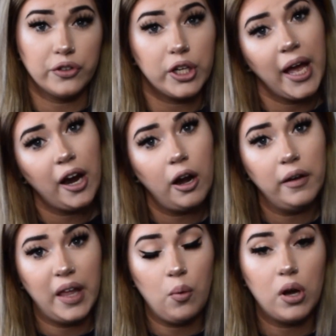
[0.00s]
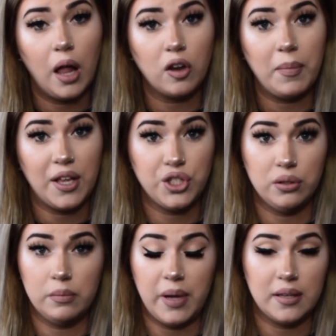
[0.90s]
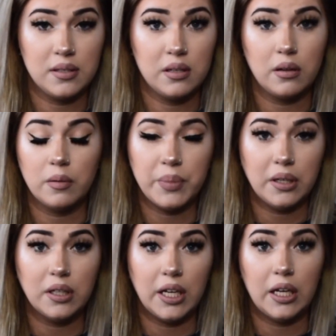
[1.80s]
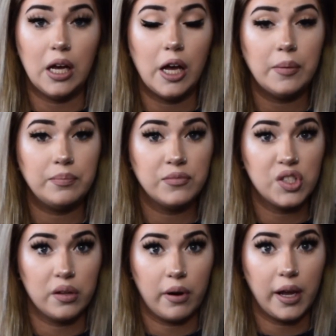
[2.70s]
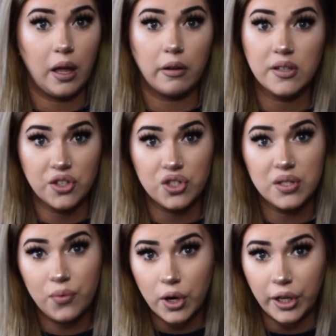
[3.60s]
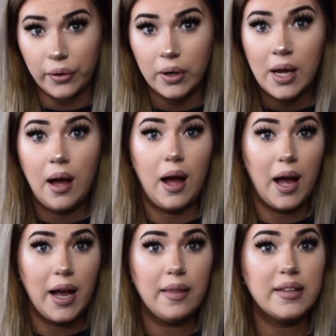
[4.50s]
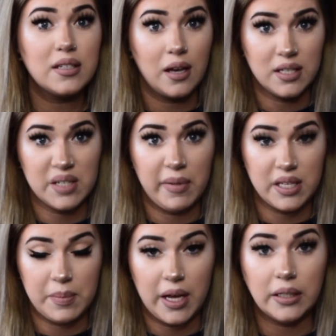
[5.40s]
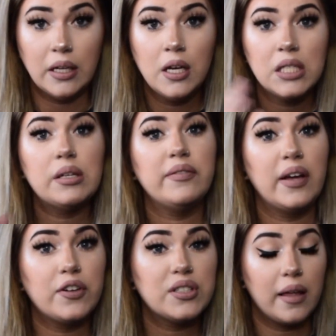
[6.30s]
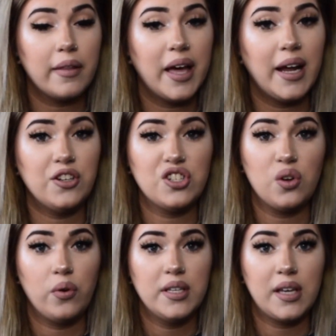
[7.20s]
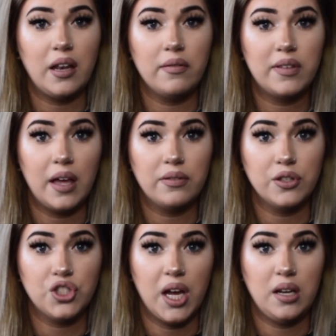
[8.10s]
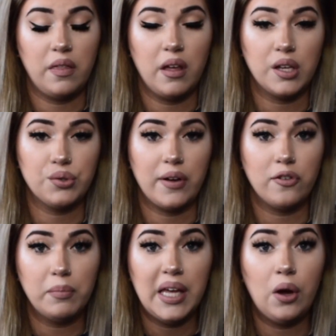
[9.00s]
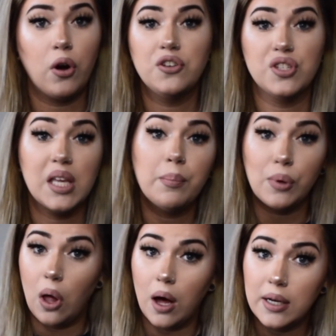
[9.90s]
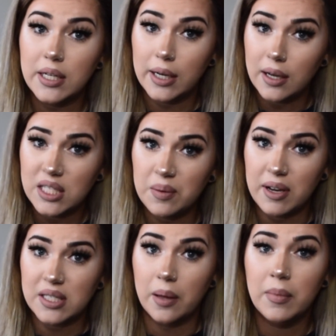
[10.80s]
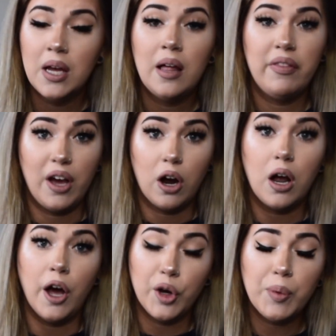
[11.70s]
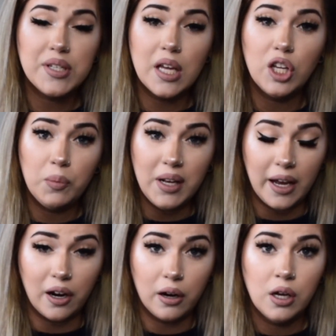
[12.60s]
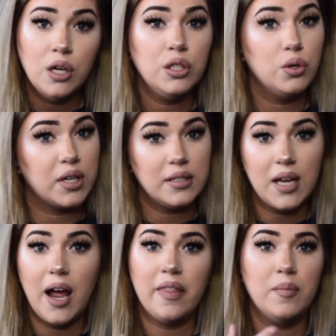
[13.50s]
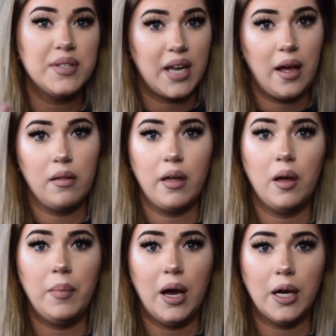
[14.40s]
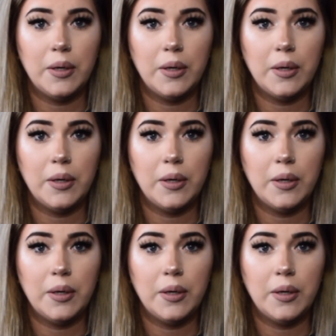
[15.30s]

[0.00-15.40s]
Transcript: your hair and they will color match you the best to their ability, to the right color extensions for you. I like to customize mine. So I've never done that. I just always kind of get the shade I think is right for me, or I just get blonde and I customize them. They are 100% human hair. You can dye them, style them,